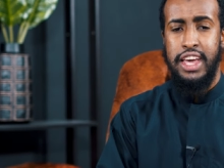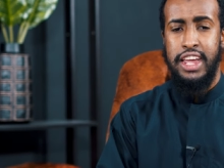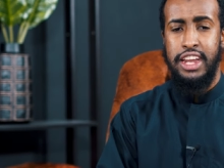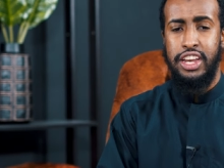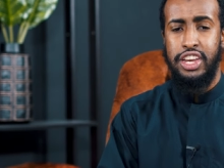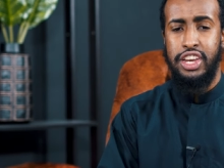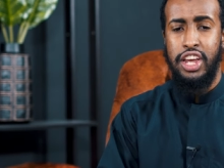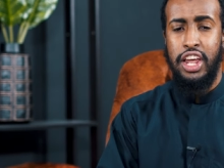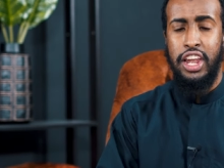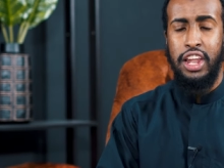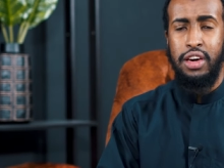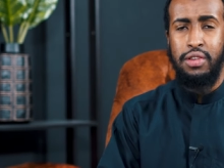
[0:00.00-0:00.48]

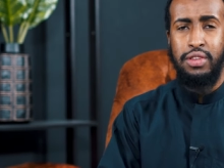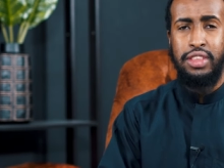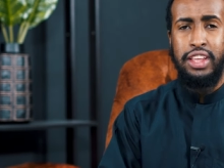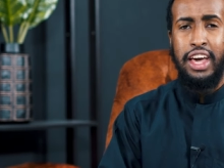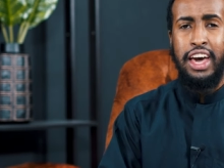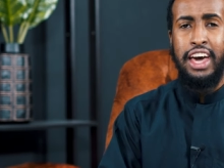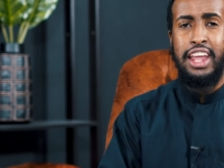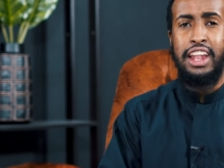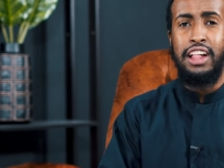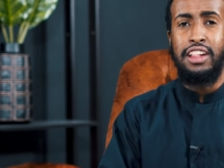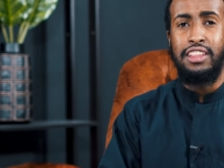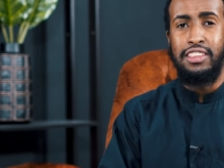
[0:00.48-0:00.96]
Inshallah
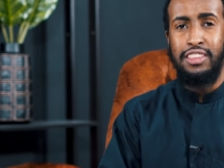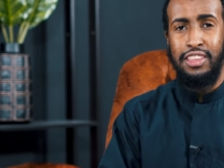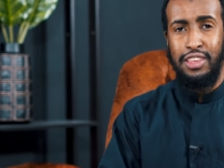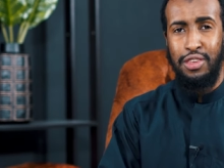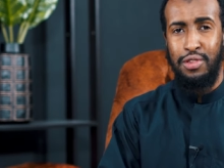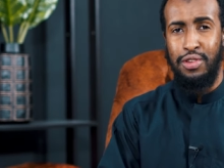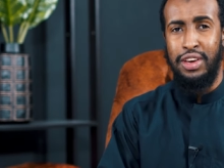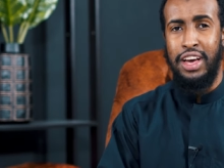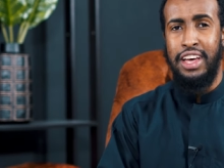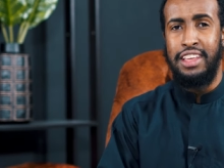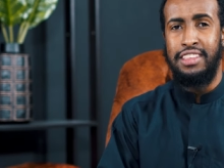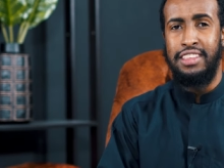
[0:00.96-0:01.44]
ta'ala, I'll see
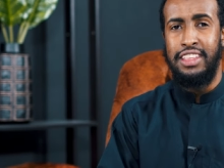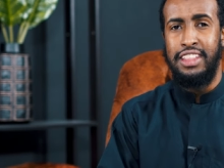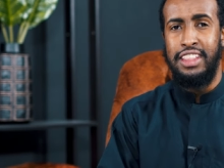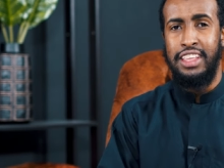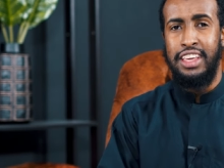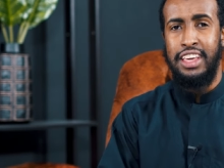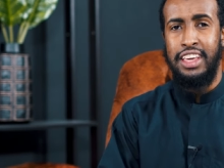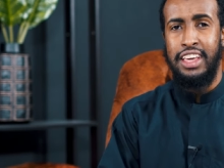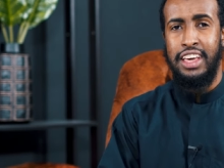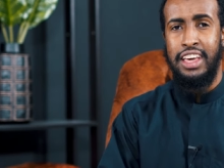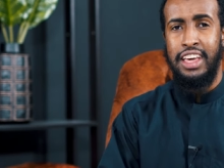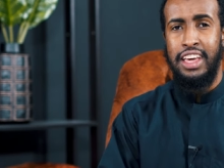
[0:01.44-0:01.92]
you guys in
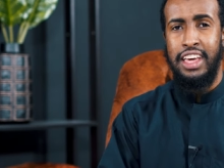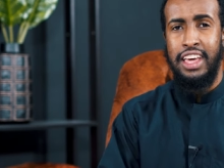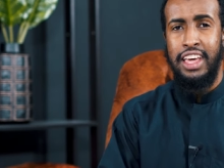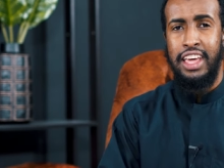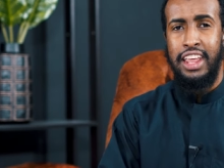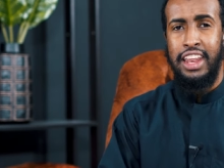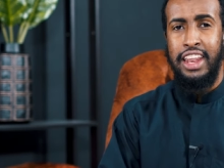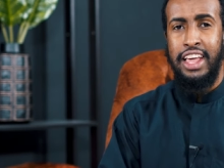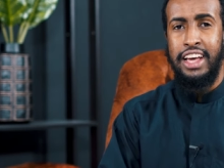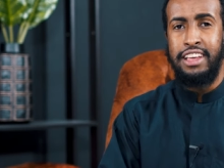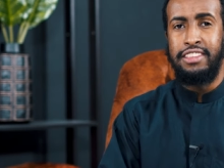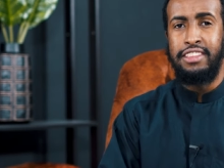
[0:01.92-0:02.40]
the
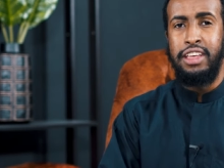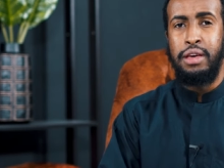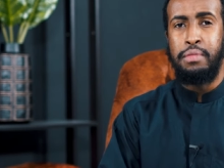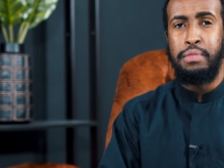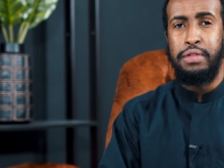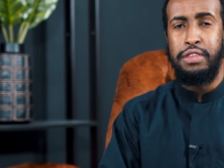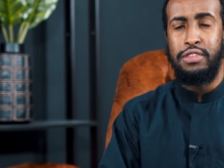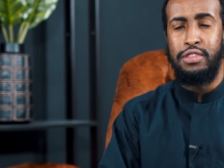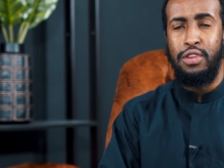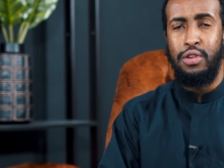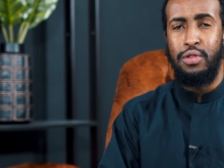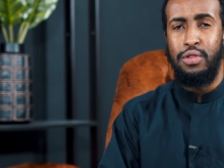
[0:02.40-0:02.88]
next
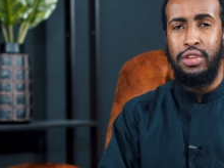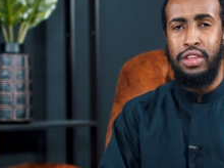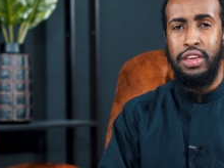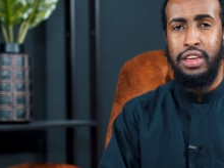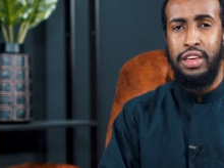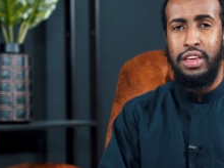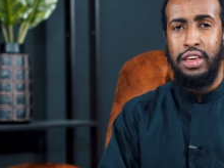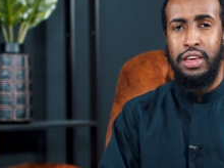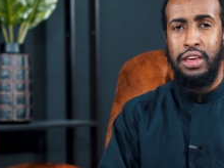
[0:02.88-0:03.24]
episode.